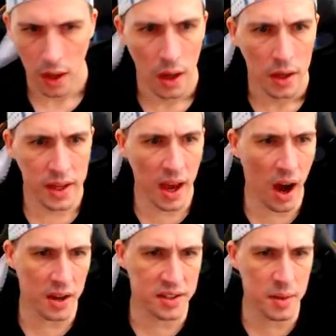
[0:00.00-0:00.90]

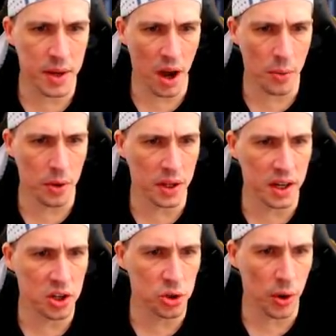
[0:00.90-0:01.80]
Yeah, Timmy, I really
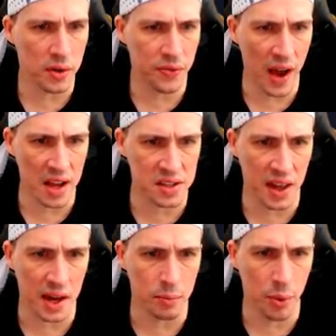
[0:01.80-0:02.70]
enjoyed
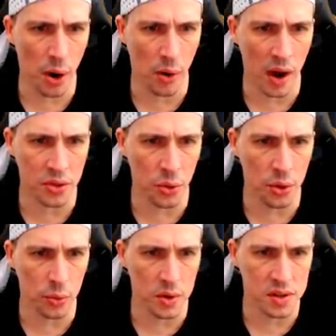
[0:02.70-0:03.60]
Fastlane, bro. I thought
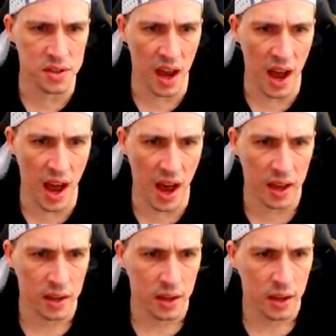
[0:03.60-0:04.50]
it was,
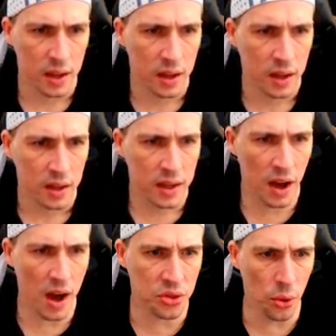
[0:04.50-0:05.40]
yeah,
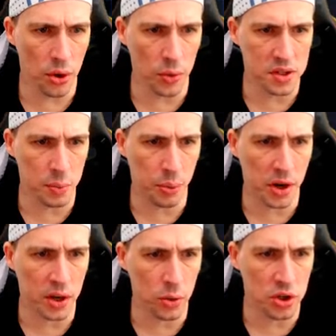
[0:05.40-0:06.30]
I thought it was a
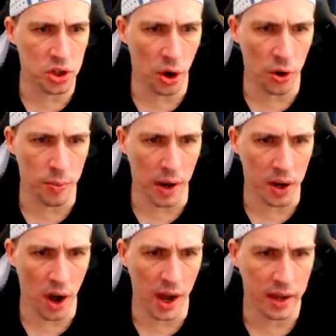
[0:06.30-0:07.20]
pretty good show, my guy.